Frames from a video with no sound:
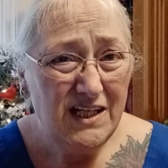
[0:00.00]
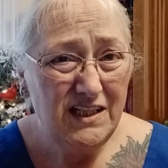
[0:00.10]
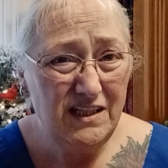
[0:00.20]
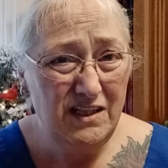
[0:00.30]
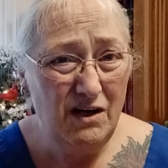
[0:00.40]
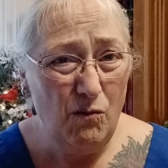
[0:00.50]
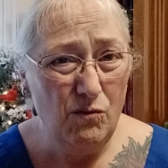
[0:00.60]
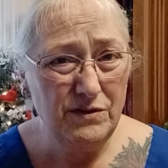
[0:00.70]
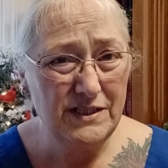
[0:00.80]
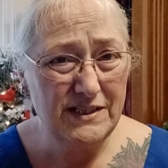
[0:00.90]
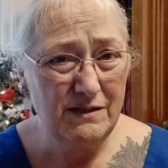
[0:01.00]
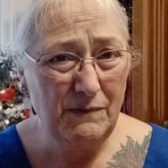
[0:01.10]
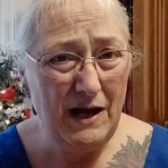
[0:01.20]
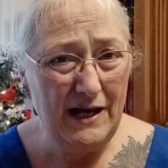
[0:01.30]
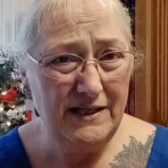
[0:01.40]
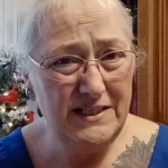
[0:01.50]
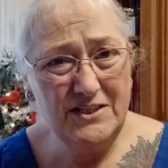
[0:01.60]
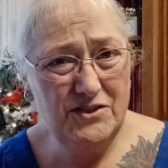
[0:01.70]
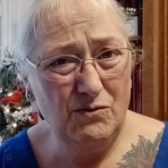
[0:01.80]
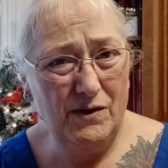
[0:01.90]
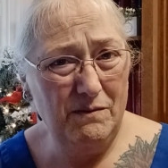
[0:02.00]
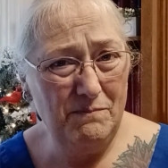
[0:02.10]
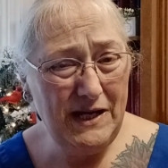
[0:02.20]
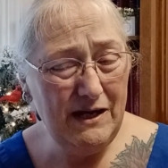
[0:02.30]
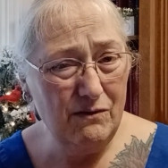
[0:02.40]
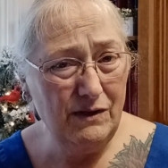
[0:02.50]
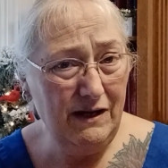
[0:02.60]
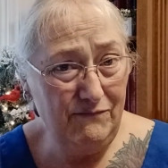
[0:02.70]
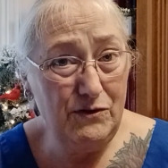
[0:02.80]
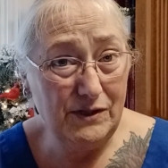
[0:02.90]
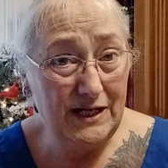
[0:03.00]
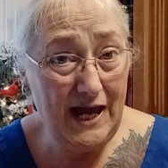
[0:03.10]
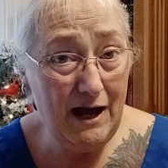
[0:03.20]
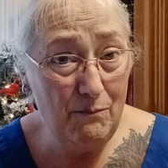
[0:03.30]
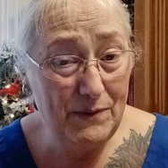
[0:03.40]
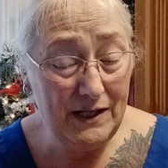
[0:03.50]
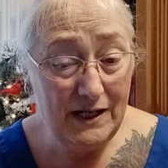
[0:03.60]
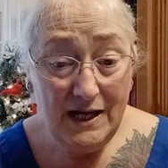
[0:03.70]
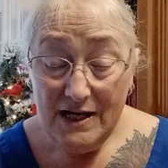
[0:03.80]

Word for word: You don't want just some kind of disjointed meal if you can help it.